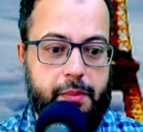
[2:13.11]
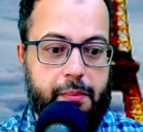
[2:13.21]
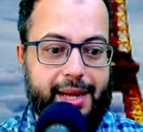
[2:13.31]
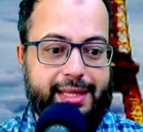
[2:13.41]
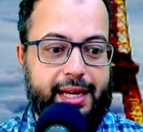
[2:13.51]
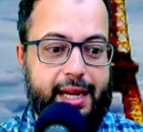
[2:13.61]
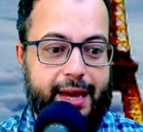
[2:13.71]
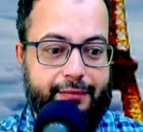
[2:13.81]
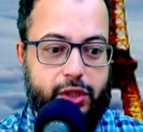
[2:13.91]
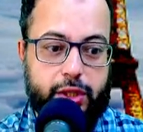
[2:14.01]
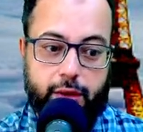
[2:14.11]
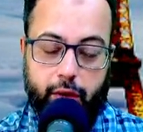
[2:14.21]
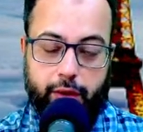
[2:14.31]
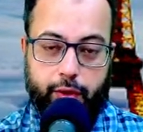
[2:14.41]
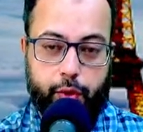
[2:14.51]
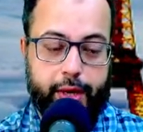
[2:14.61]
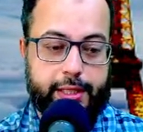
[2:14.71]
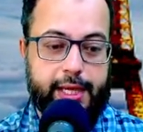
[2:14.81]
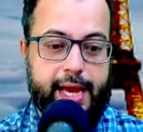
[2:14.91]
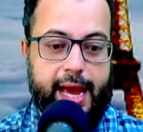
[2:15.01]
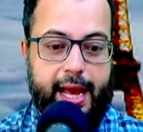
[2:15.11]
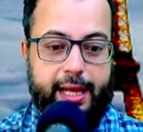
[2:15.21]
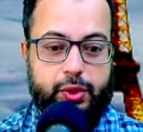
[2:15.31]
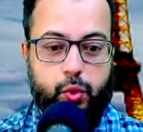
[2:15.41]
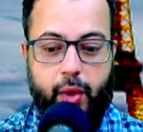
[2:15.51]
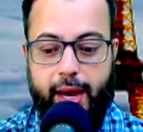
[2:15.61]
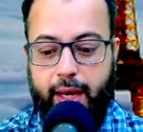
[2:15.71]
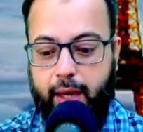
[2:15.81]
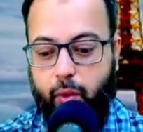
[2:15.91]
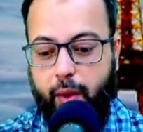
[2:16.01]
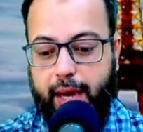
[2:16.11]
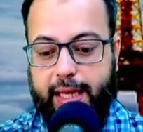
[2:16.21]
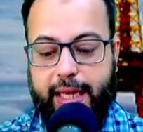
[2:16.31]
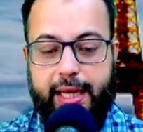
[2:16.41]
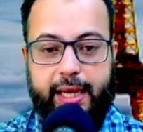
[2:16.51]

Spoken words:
but they left or quit as well while in